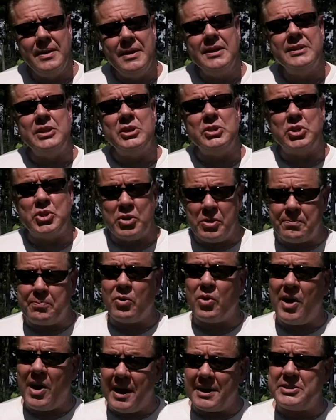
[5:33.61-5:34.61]
The
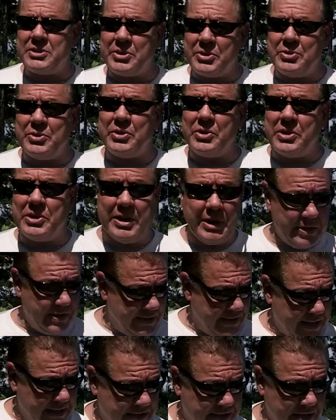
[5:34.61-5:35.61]
super hots do good, and
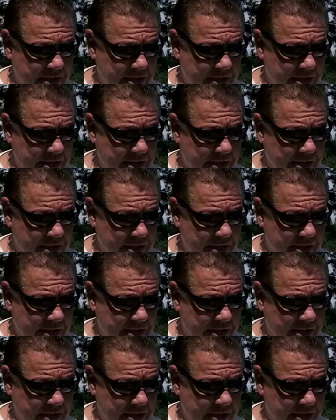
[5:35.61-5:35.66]
that's